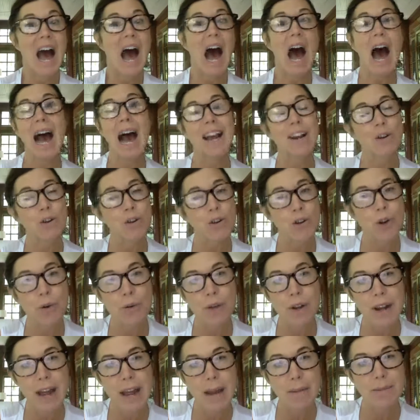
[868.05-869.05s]
I don't know
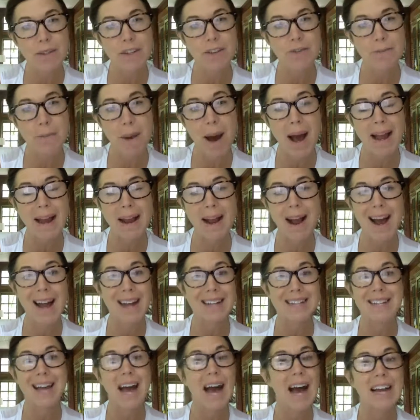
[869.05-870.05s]
the names of my
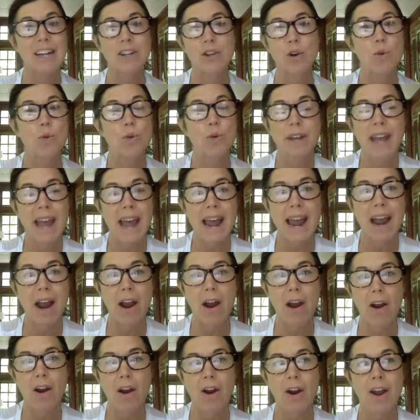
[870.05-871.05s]
guides. I don't
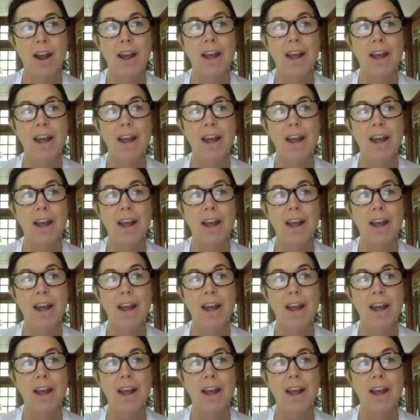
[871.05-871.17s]
care.